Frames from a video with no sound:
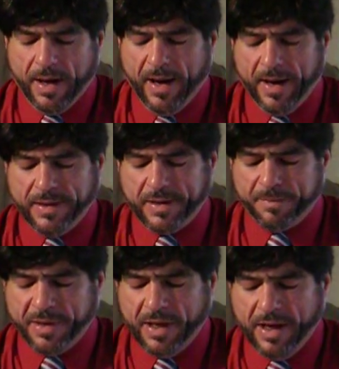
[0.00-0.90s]
And
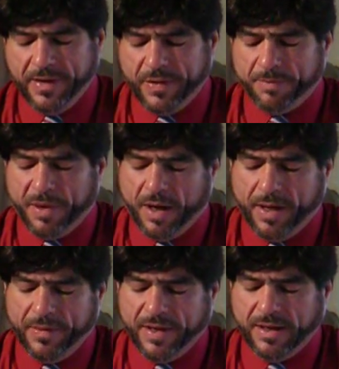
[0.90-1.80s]
beneath
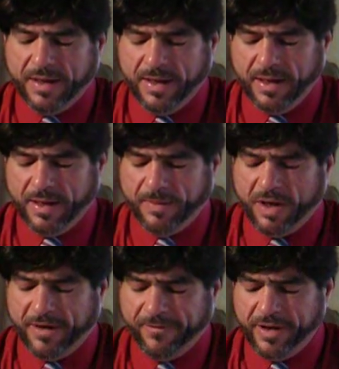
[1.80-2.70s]
upon the hem
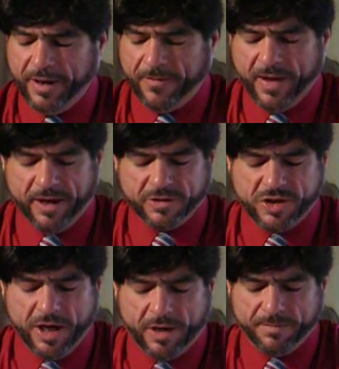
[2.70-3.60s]
of it thou
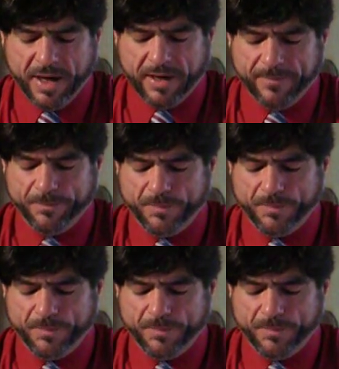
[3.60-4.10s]
shalt make